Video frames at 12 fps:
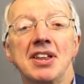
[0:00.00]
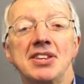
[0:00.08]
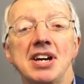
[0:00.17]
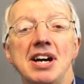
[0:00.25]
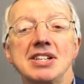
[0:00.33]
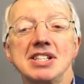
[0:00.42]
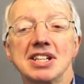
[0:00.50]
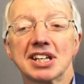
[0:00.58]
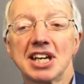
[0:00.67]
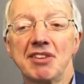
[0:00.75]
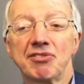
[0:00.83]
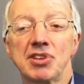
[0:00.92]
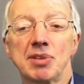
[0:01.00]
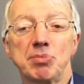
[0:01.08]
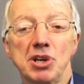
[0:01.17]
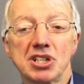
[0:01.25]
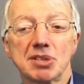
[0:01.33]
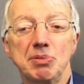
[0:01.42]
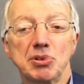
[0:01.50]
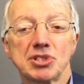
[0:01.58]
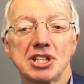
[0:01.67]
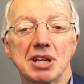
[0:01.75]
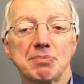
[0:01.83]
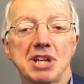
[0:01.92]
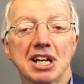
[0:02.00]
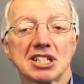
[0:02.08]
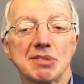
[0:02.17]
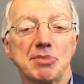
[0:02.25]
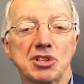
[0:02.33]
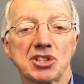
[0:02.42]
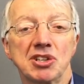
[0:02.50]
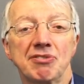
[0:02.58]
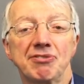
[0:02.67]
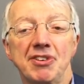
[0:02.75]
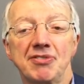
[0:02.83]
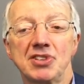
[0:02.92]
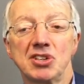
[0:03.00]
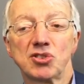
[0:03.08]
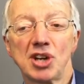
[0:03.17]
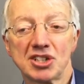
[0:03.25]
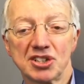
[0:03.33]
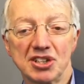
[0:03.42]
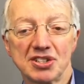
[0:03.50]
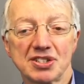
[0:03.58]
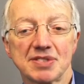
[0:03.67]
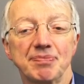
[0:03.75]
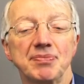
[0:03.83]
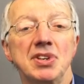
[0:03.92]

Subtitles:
The idea came from the British Museum's exhibition of 50 treasures.